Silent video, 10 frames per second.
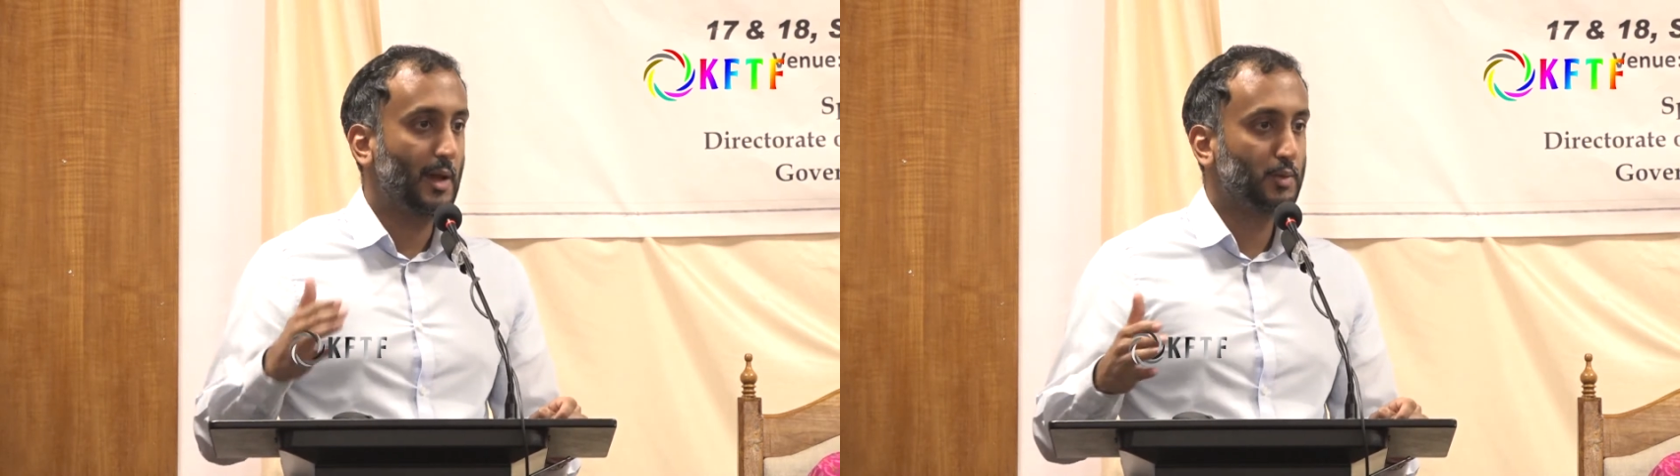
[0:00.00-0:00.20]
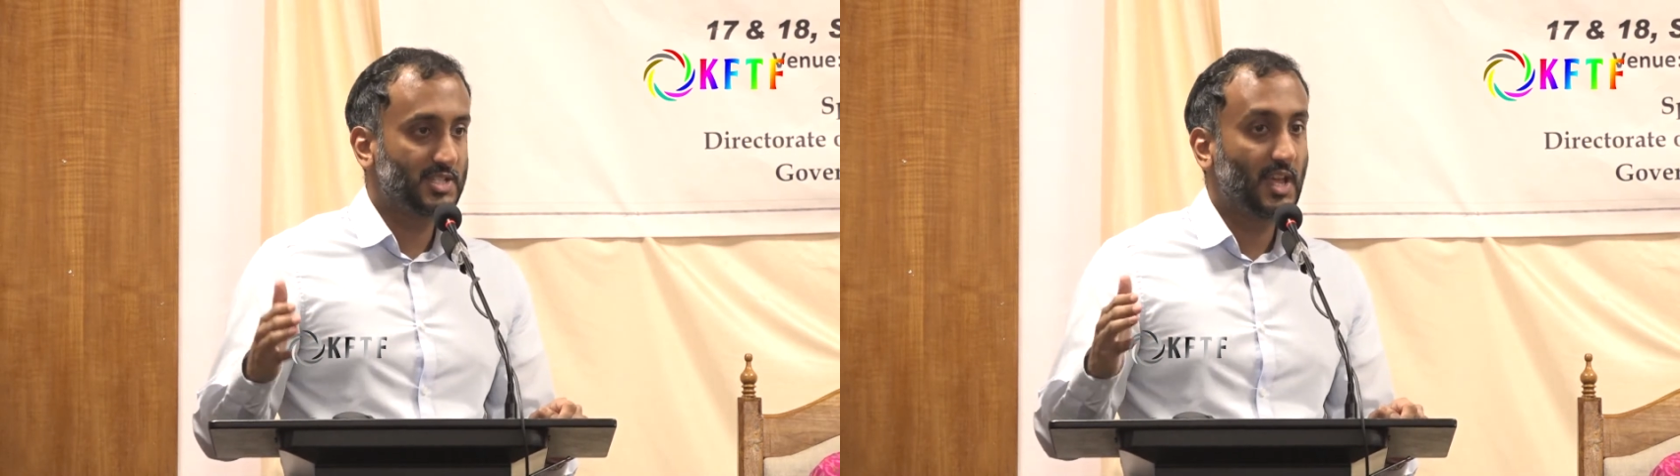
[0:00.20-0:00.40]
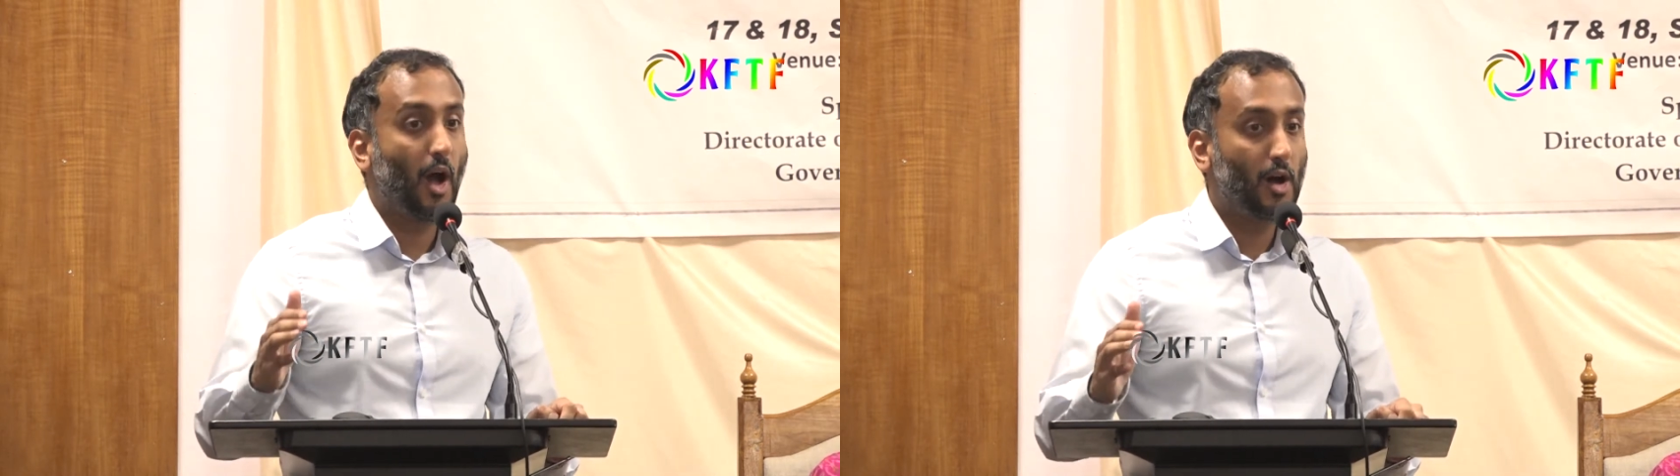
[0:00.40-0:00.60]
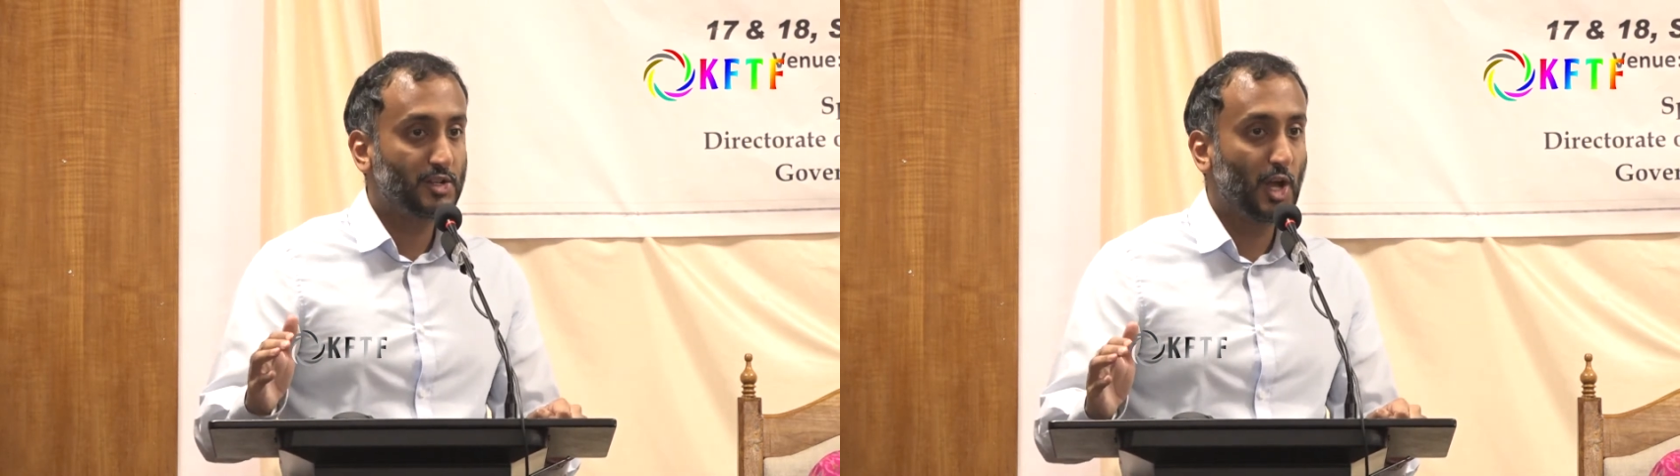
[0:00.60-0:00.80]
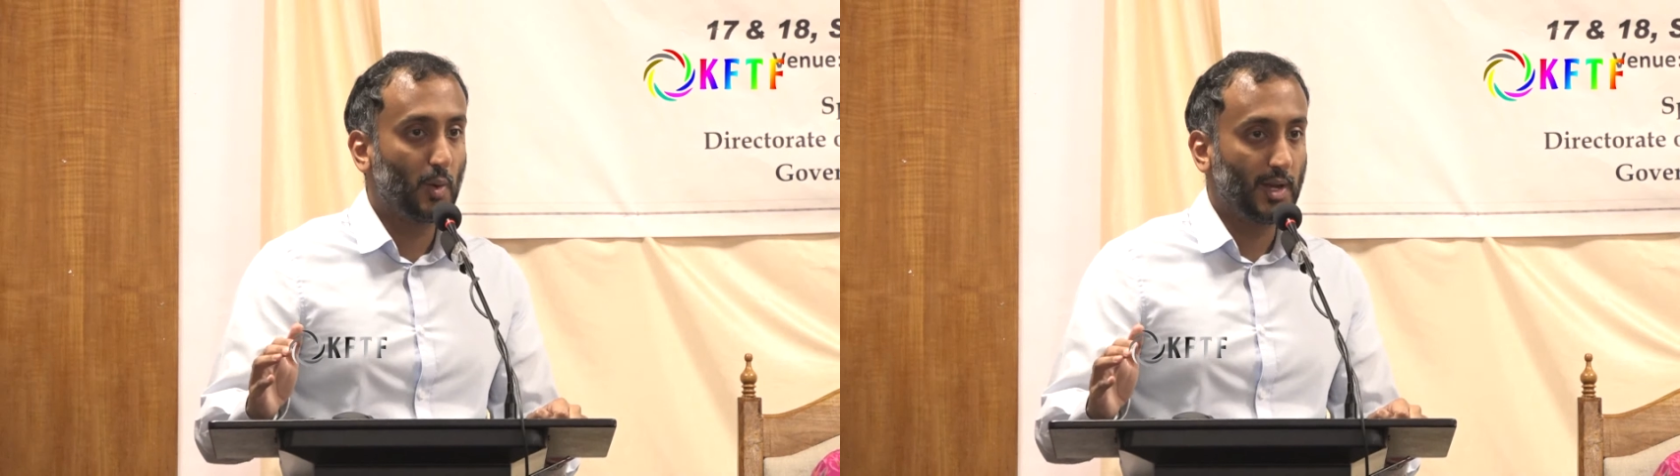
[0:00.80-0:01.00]
I would say,
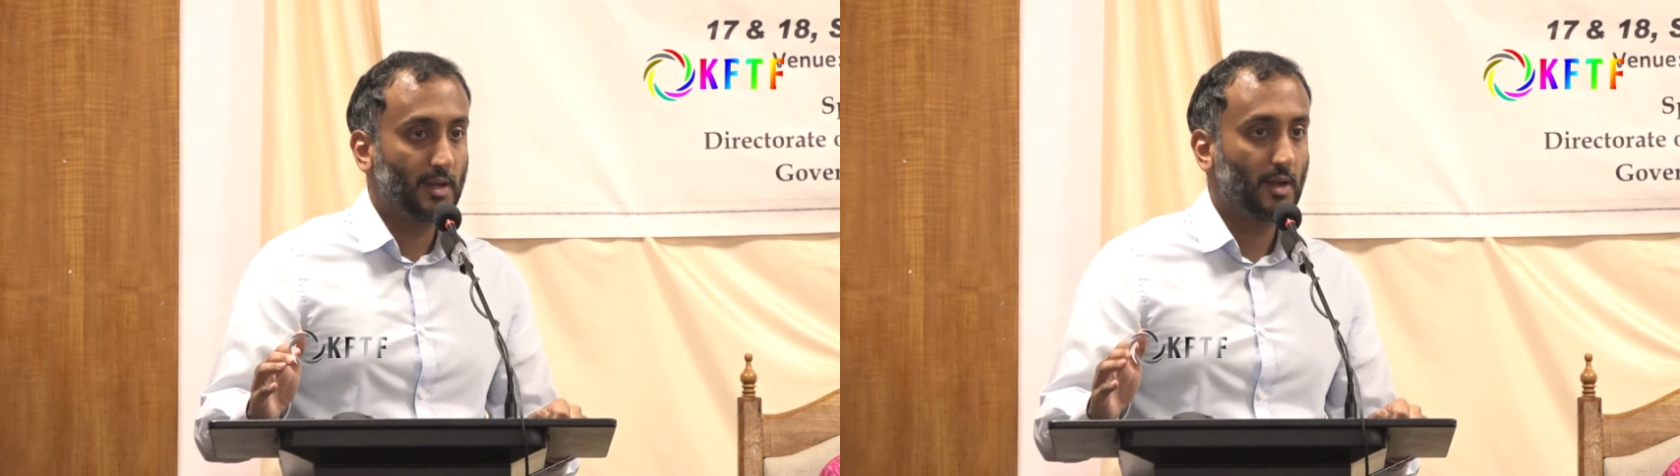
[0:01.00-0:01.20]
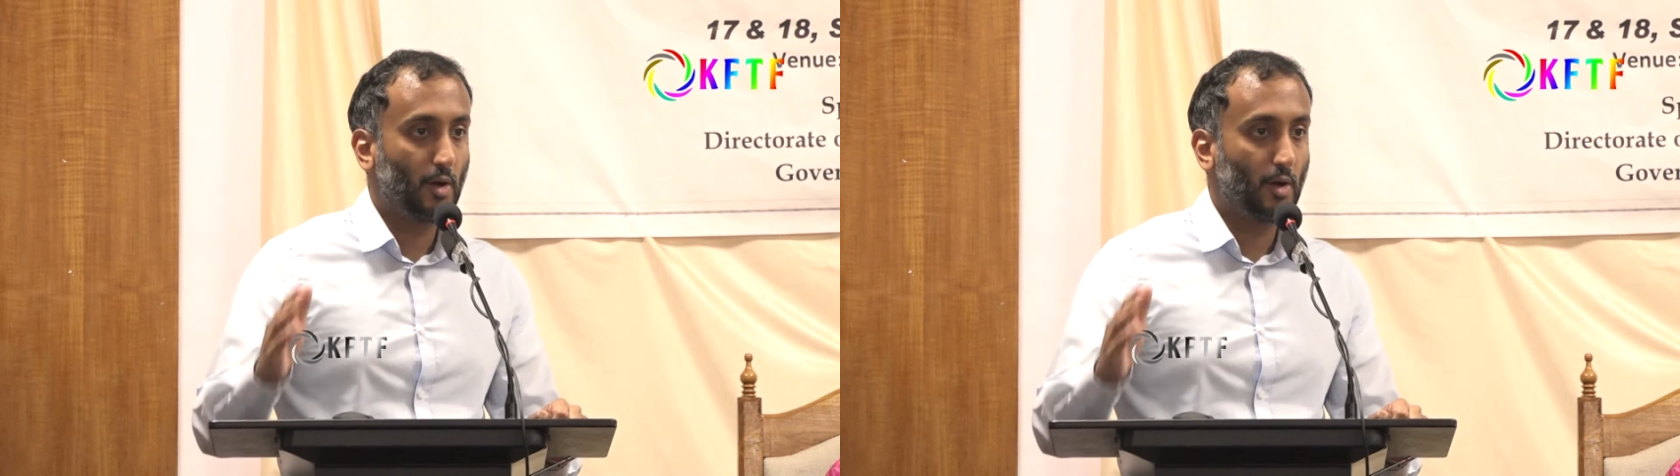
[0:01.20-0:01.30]
ongoing,